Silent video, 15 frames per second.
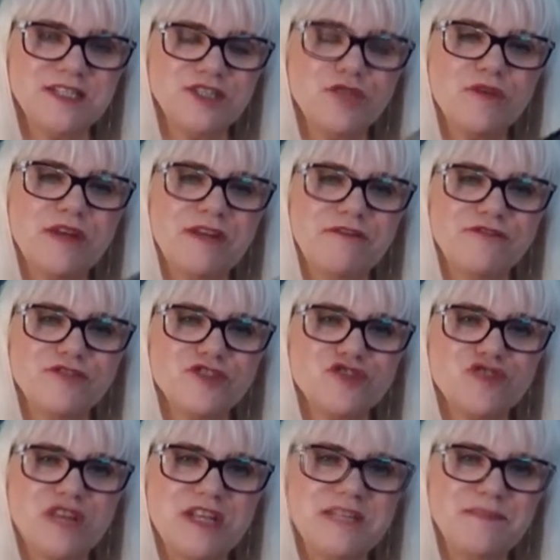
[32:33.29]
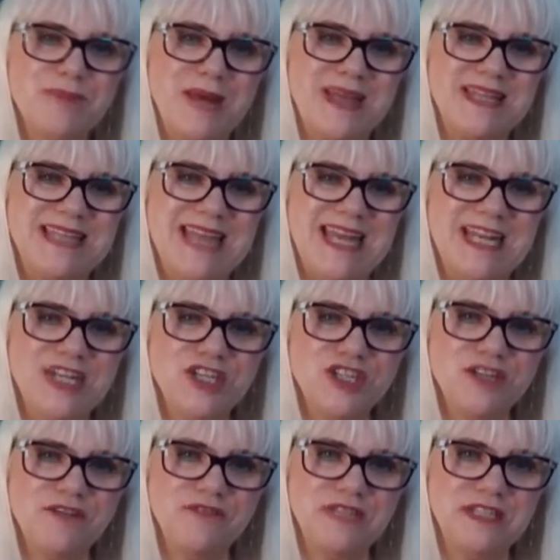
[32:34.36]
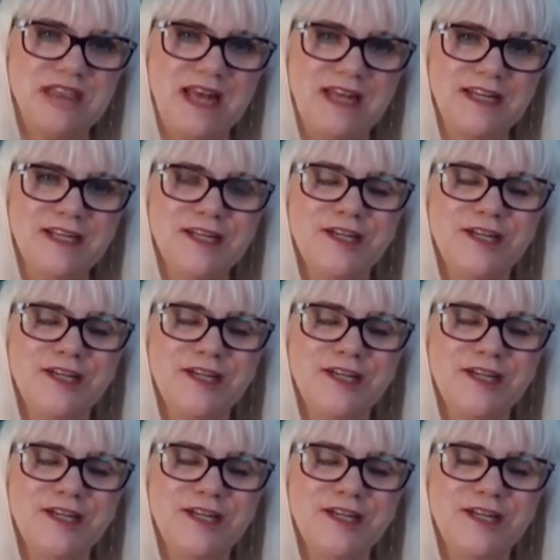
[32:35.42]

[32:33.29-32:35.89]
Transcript: Don't get frustrated by the energy of the day.